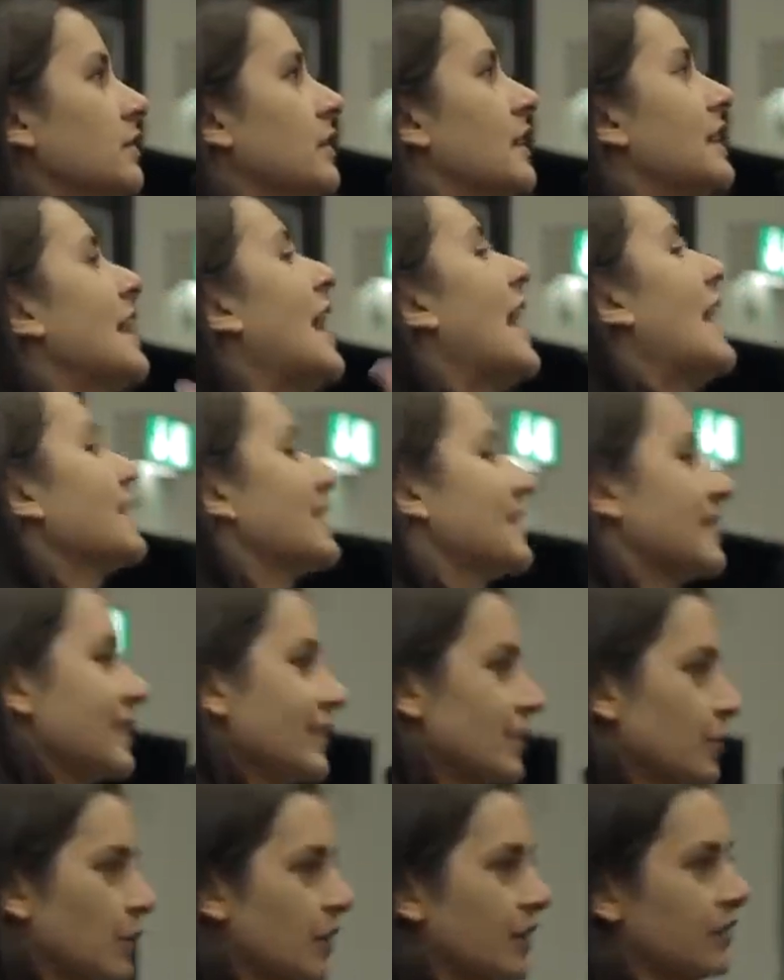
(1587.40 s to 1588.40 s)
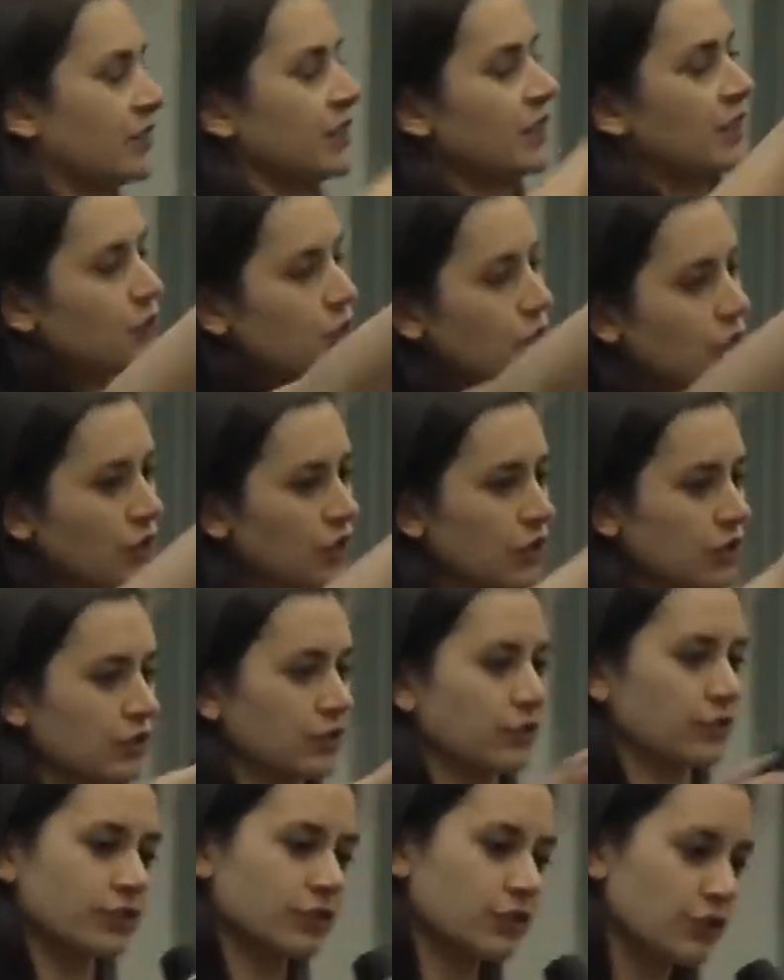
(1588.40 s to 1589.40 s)
classes with teachers
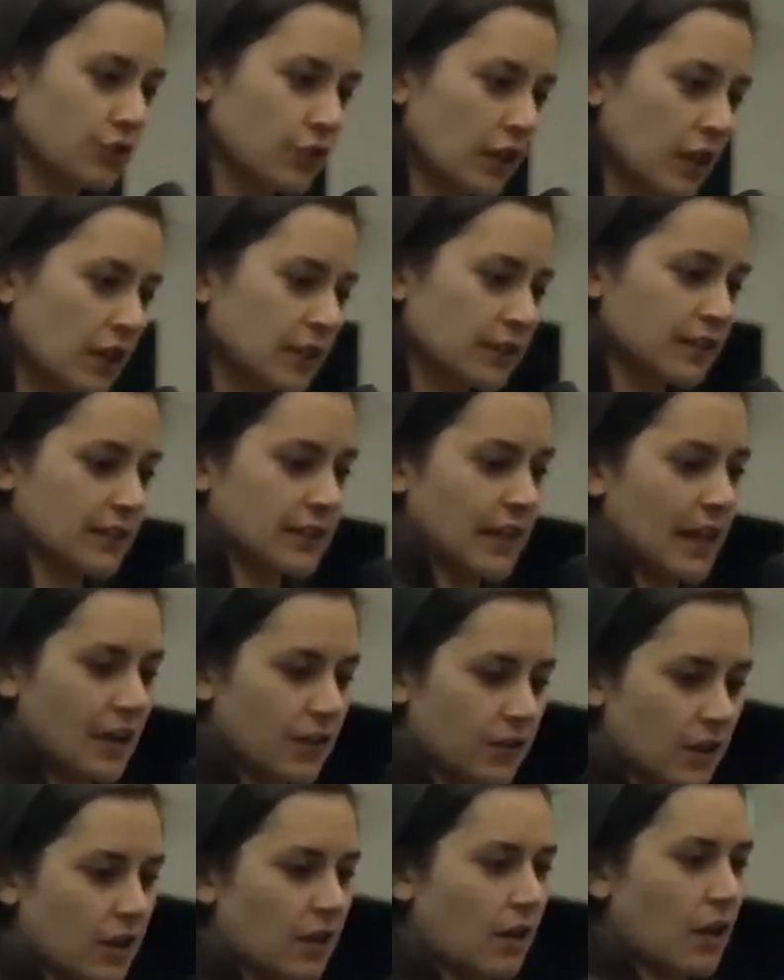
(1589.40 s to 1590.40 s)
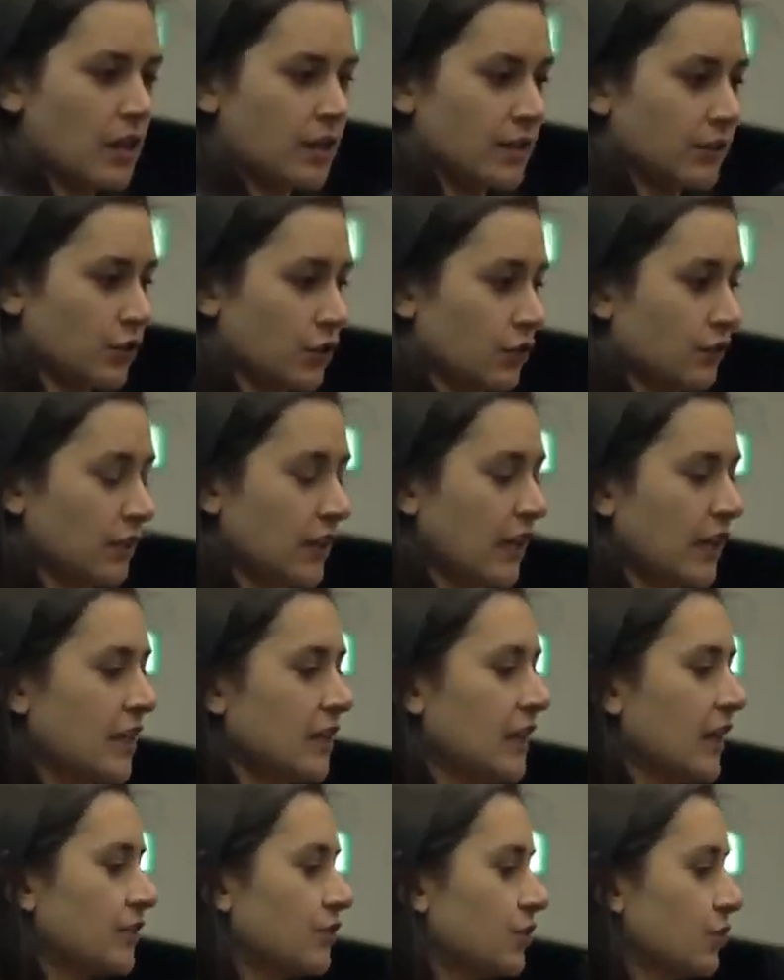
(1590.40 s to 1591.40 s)
and students and how they all
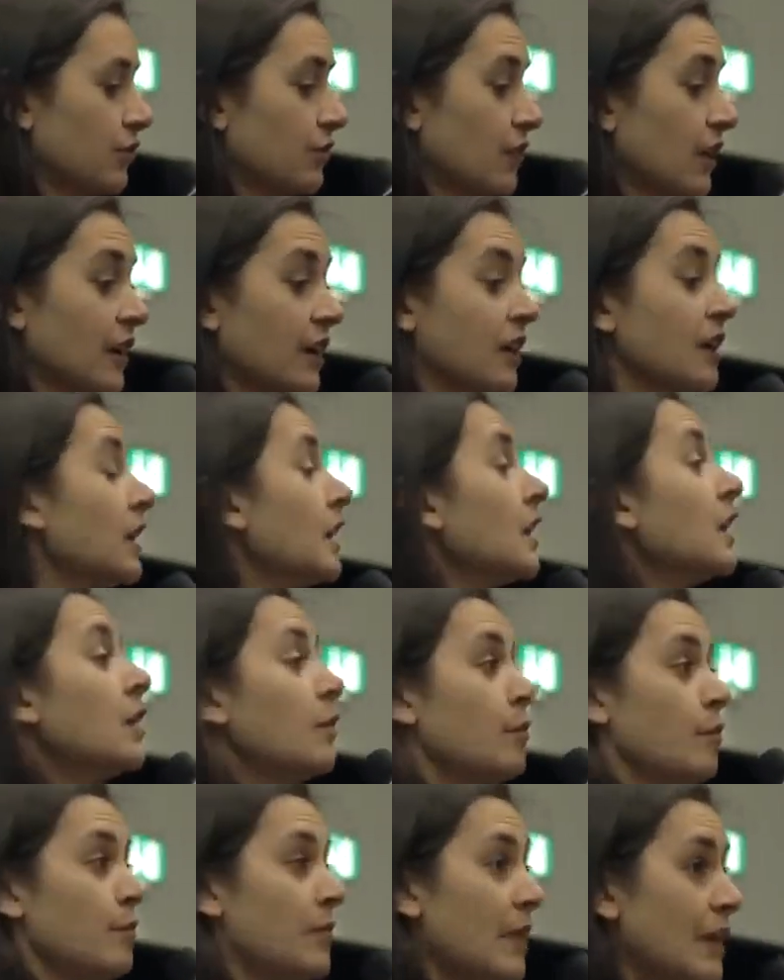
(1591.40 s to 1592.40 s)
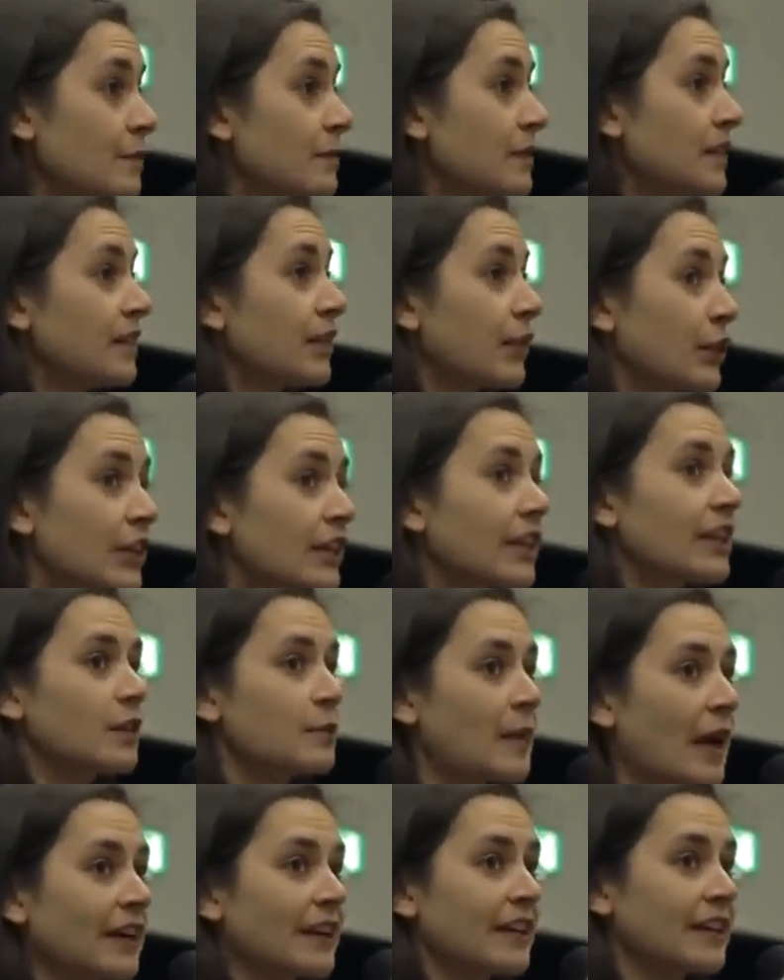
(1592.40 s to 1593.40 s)
interrelate, that sort of thing, maybe thinking
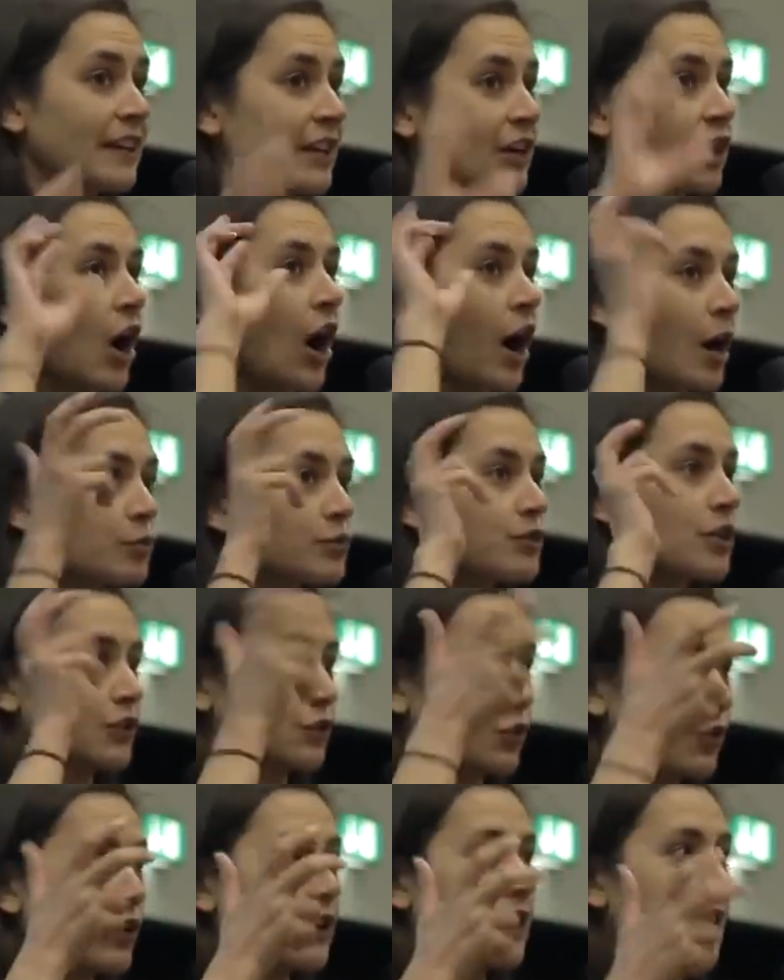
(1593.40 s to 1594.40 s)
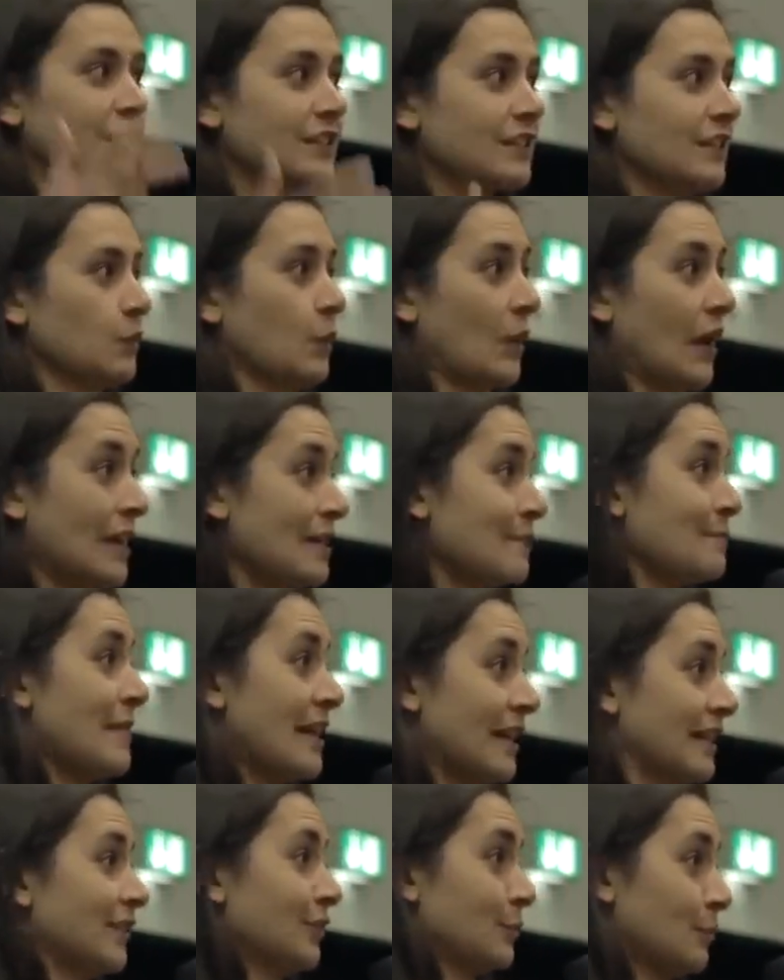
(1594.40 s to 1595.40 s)
about it in an object-oriented way
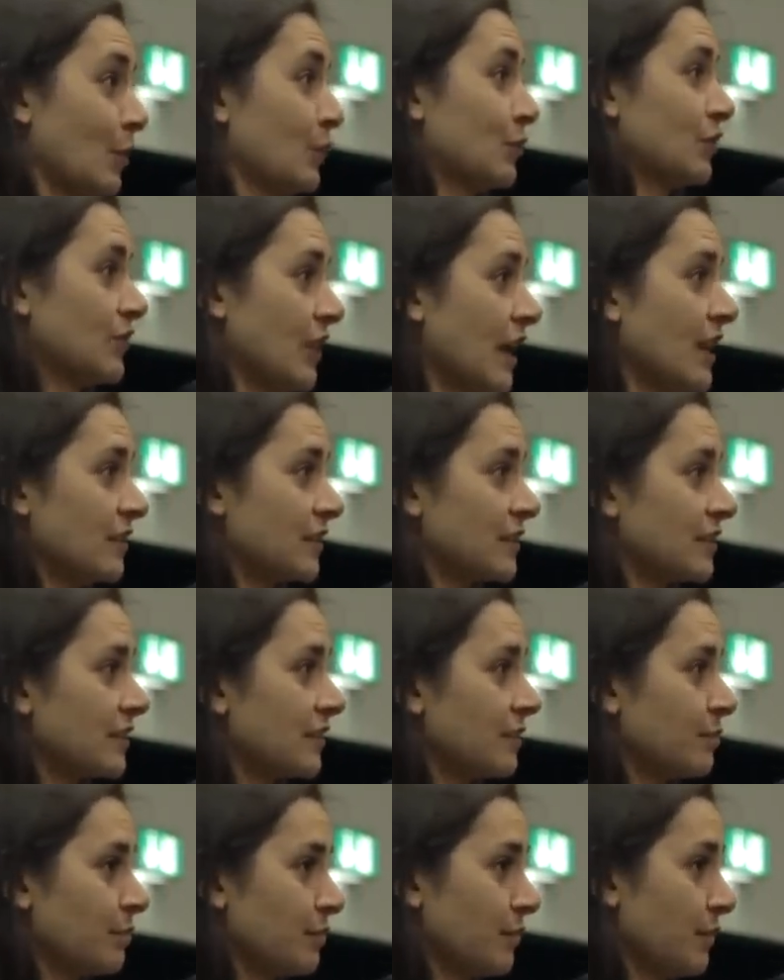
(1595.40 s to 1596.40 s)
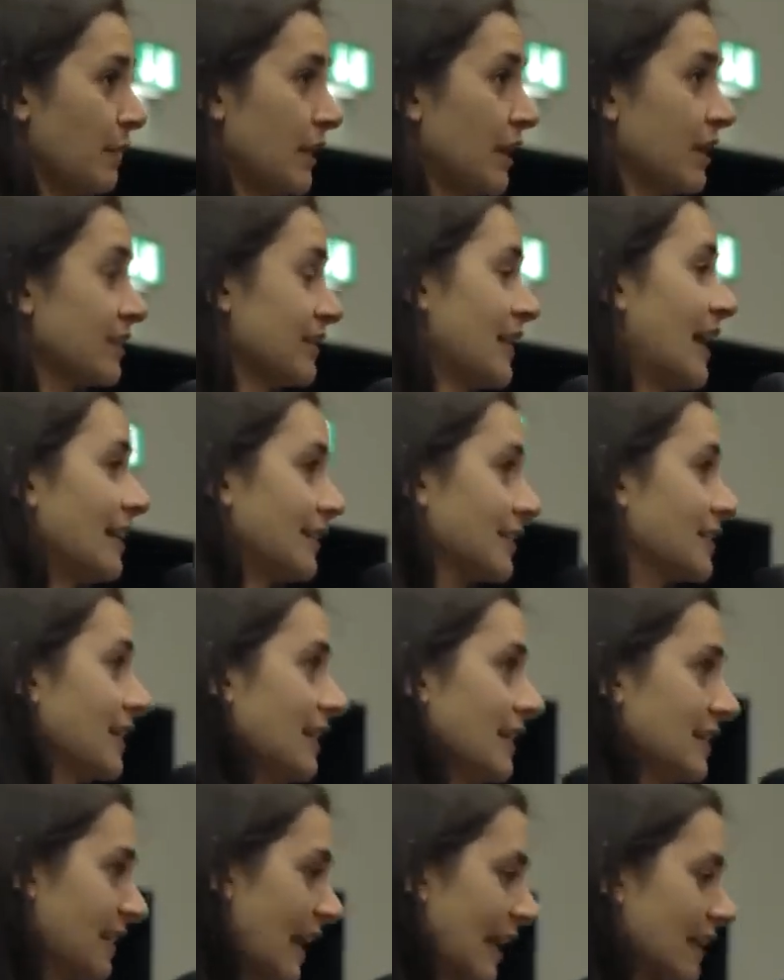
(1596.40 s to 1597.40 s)
makes most sense, because that's
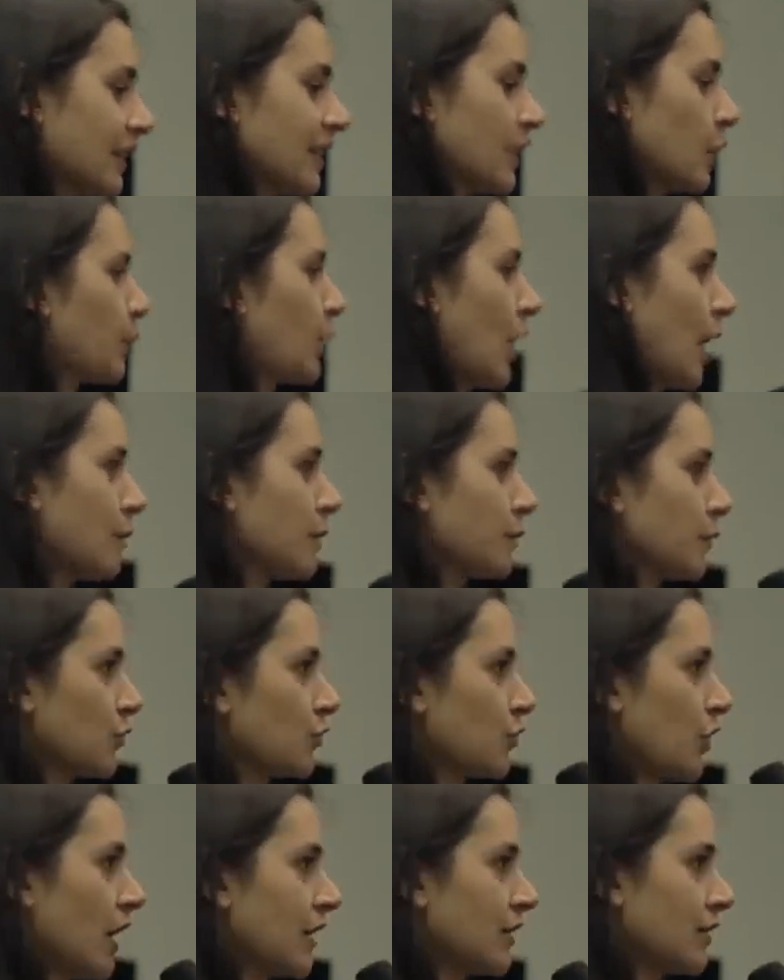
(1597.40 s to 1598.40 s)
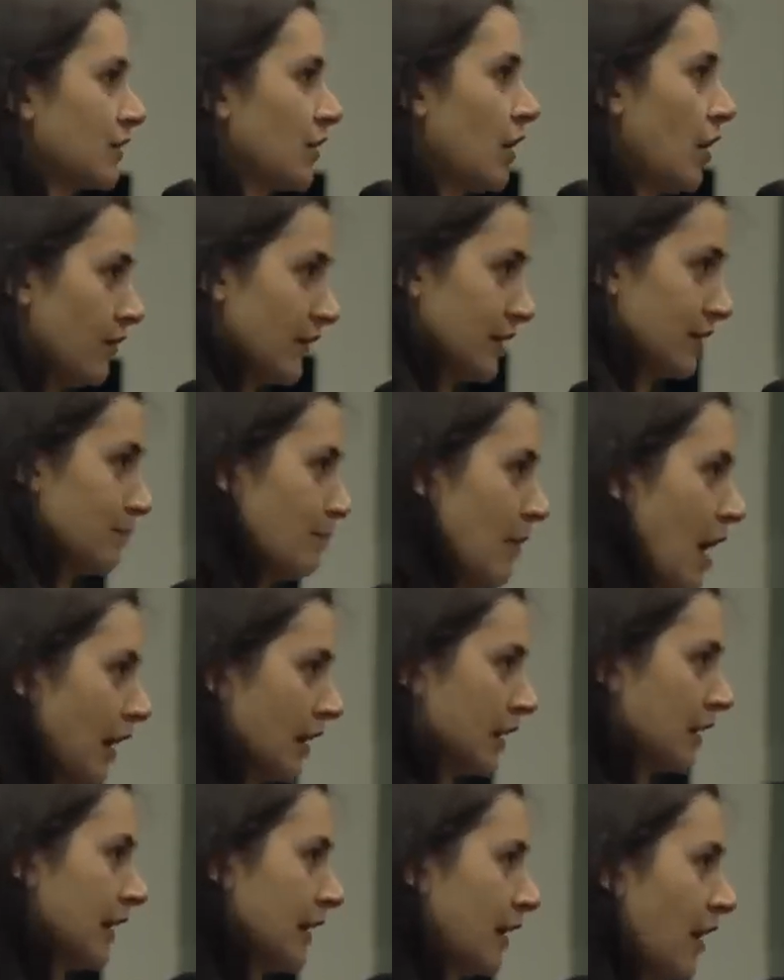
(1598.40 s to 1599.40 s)
exactly the problem you're trying to solve, is
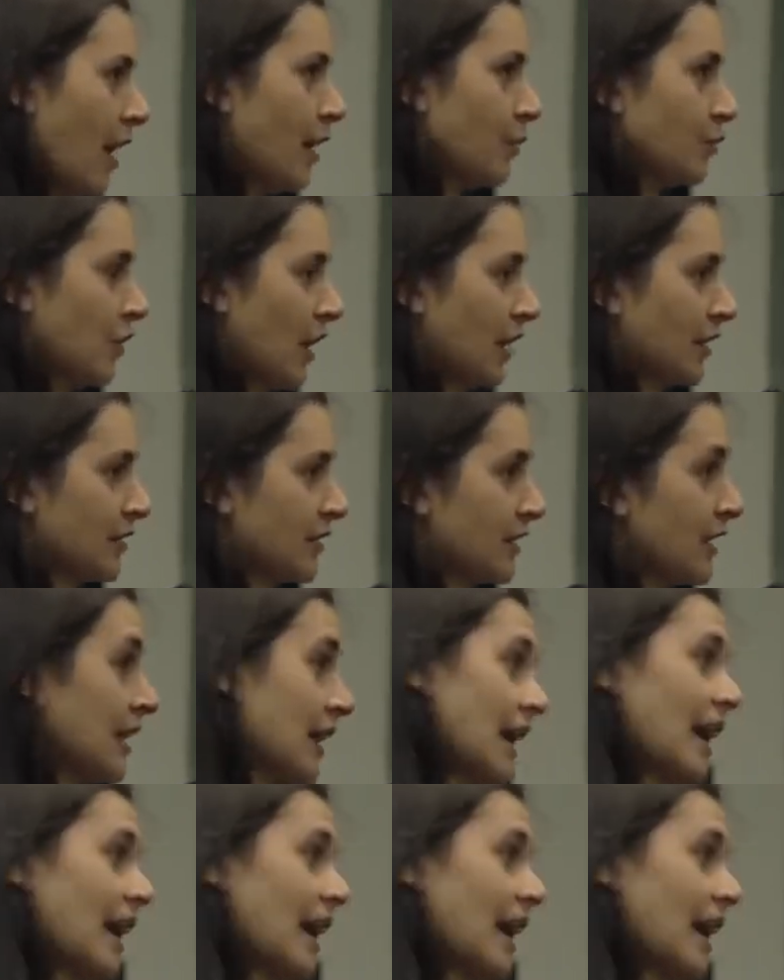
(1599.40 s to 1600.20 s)
modeling objects.